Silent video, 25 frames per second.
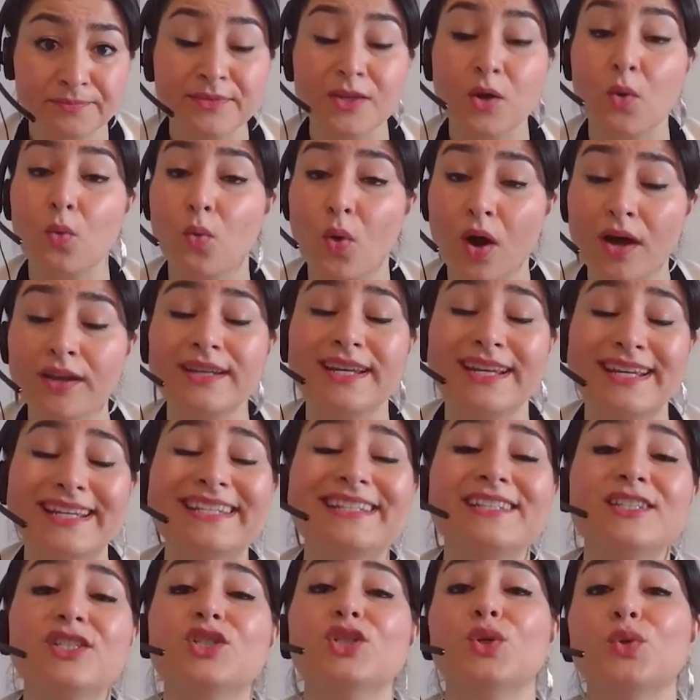One
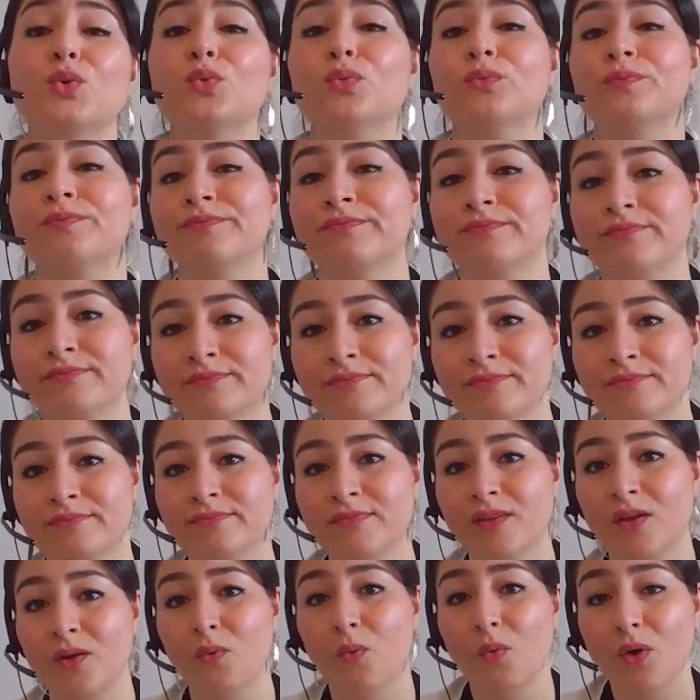in two
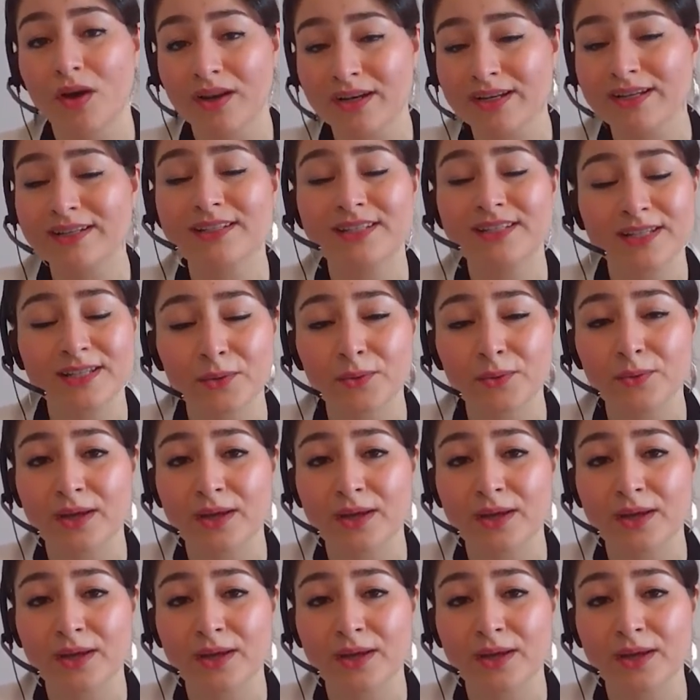one and two.